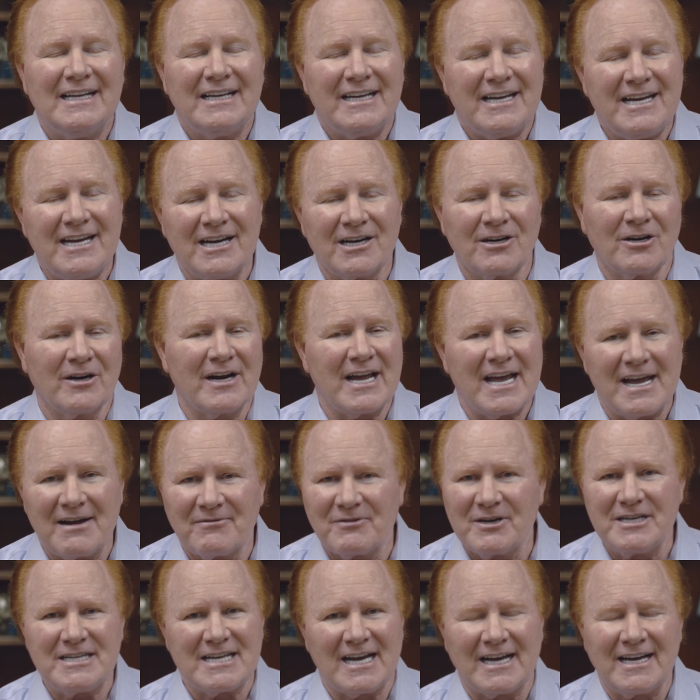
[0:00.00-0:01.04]
here
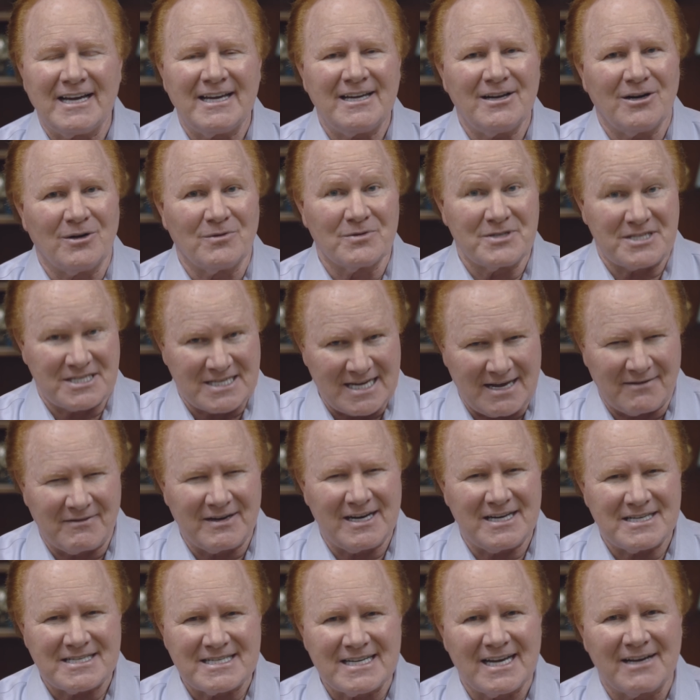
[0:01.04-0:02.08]
every day on 7
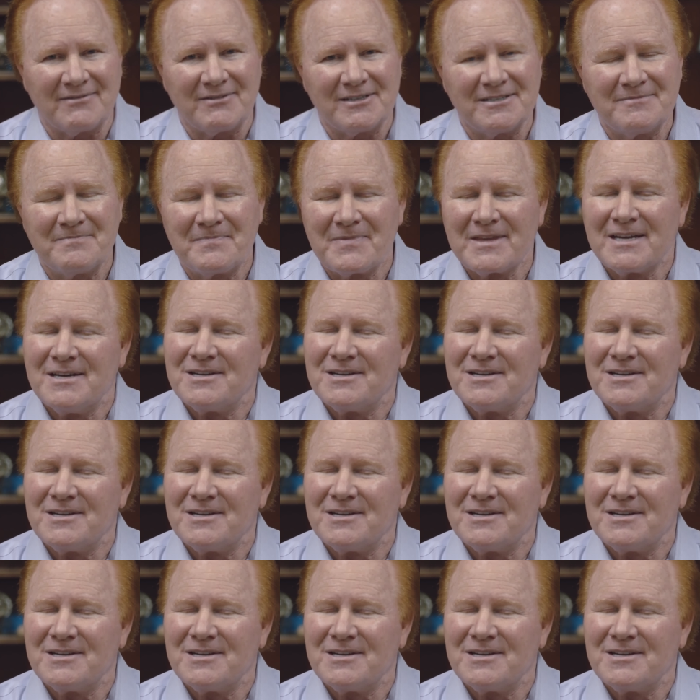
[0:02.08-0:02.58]
at 7.